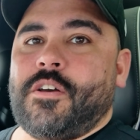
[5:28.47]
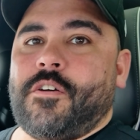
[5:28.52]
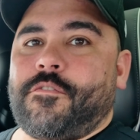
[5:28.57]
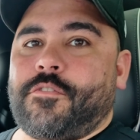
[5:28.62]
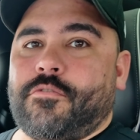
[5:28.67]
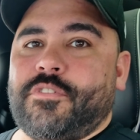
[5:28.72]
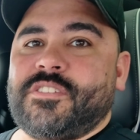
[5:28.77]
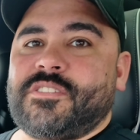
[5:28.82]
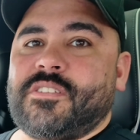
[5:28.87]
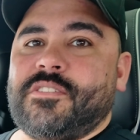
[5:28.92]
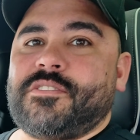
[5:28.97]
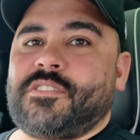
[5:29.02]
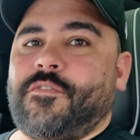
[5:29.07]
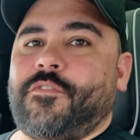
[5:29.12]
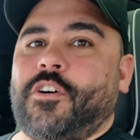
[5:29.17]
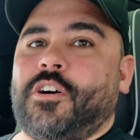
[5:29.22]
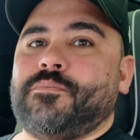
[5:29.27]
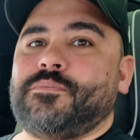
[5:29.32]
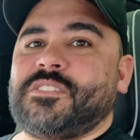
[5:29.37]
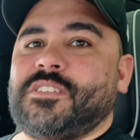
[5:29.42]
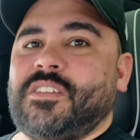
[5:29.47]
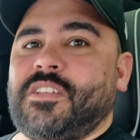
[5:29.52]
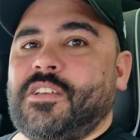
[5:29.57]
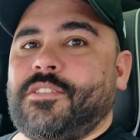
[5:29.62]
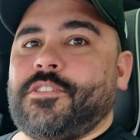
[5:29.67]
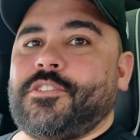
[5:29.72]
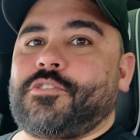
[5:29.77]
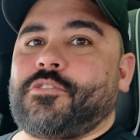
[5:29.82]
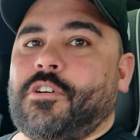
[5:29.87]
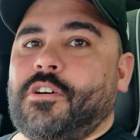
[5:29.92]
For instance, if I'm sitting
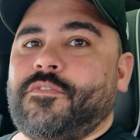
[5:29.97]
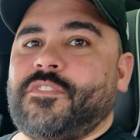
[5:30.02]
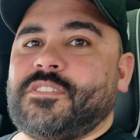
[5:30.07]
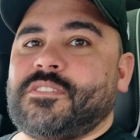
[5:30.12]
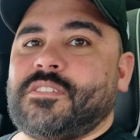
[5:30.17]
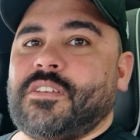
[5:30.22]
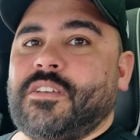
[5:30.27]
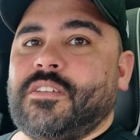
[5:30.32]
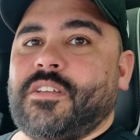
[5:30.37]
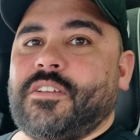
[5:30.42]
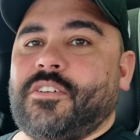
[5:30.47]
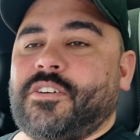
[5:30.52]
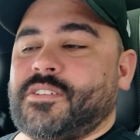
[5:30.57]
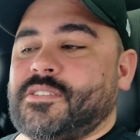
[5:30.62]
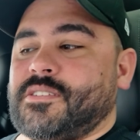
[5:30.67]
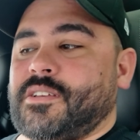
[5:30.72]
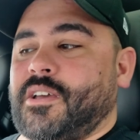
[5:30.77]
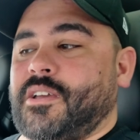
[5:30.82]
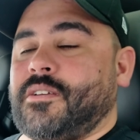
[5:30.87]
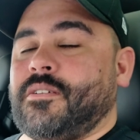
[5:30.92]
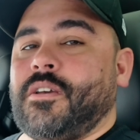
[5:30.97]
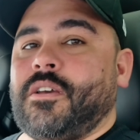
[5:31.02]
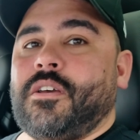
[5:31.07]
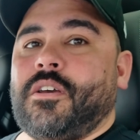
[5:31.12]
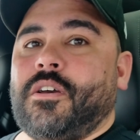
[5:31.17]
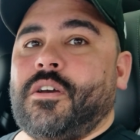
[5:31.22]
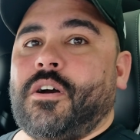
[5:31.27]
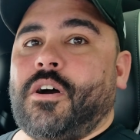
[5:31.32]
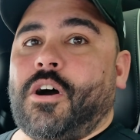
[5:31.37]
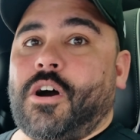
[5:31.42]
in the driver's seat and I say,
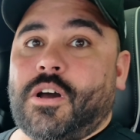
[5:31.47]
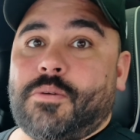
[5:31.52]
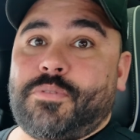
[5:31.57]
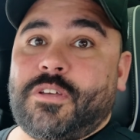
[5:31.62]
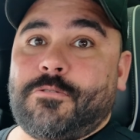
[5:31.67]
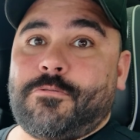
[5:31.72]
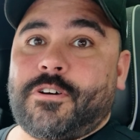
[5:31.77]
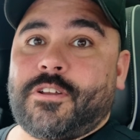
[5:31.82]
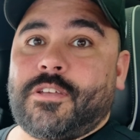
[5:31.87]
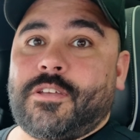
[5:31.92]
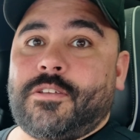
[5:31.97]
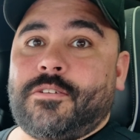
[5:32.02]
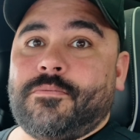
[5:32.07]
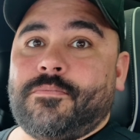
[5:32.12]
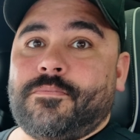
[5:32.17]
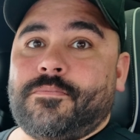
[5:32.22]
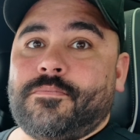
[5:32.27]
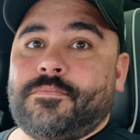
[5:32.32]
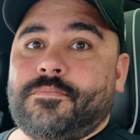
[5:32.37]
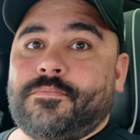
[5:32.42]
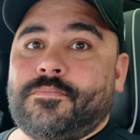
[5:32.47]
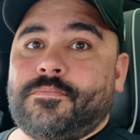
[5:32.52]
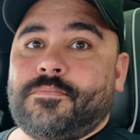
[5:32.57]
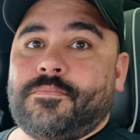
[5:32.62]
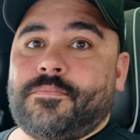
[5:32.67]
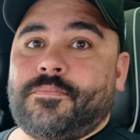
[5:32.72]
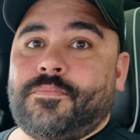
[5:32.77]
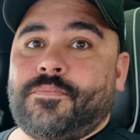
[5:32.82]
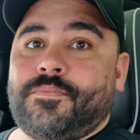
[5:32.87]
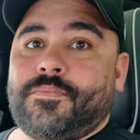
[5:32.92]
Hi BYD,
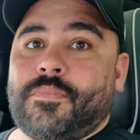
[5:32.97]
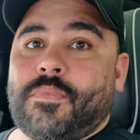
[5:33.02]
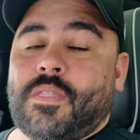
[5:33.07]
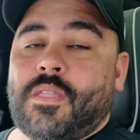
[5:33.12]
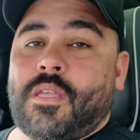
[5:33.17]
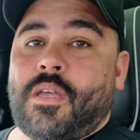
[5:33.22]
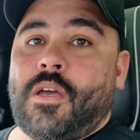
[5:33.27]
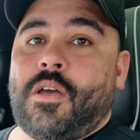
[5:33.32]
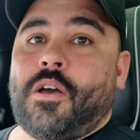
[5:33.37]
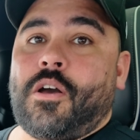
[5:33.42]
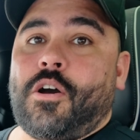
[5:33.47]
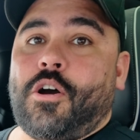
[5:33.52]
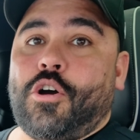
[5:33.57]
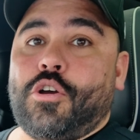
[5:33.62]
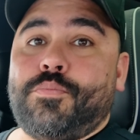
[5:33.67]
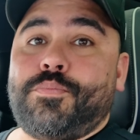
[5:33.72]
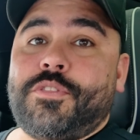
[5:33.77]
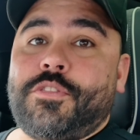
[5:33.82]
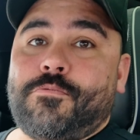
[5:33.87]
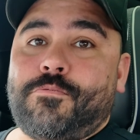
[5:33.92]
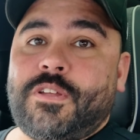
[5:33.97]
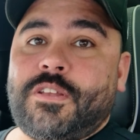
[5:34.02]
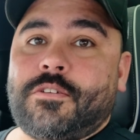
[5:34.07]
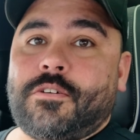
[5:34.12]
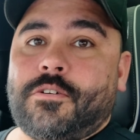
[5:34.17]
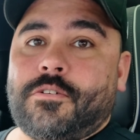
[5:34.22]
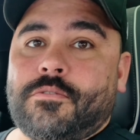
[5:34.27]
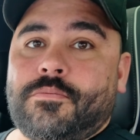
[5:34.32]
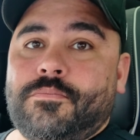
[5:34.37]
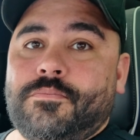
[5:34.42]
open the
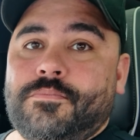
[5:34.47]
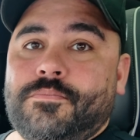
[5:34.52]
window.